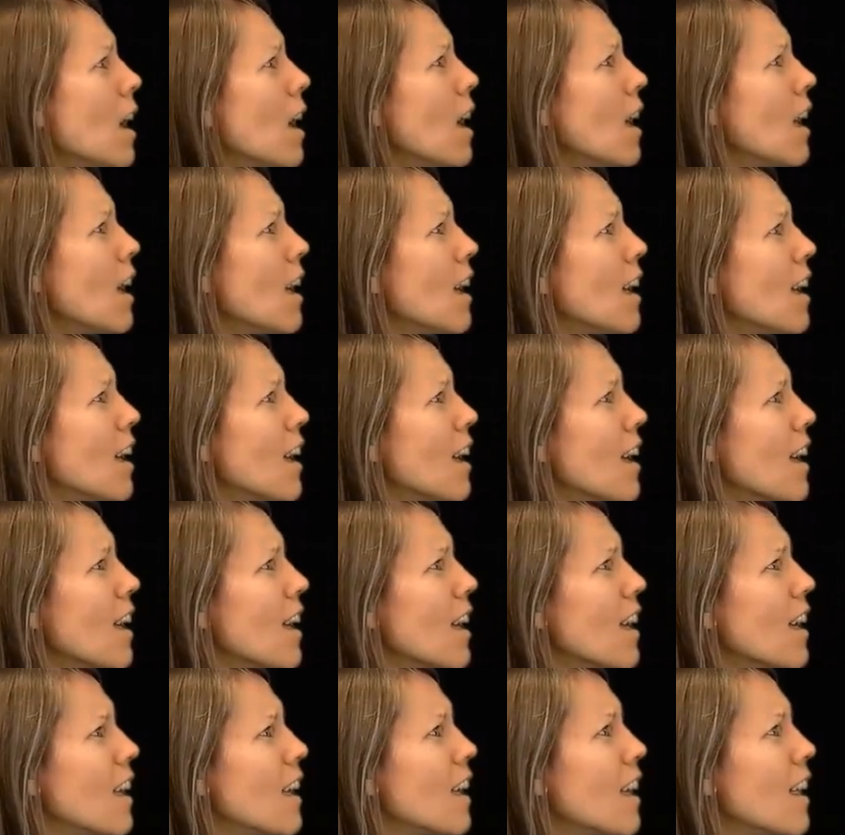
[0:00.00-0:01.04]

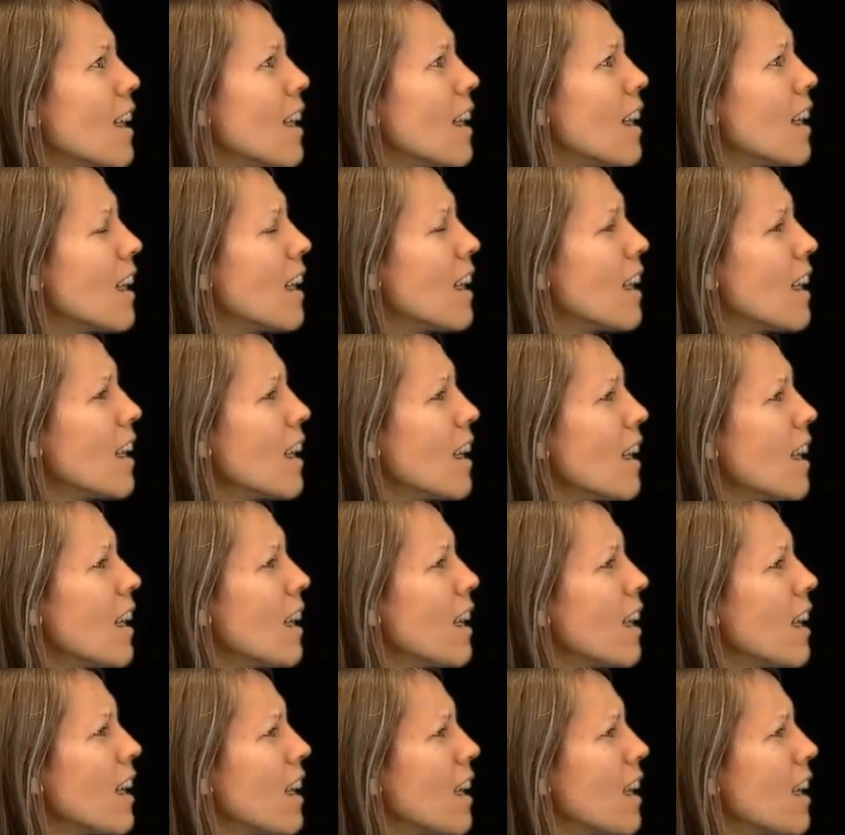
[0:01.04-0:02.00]
The person shown says nothing.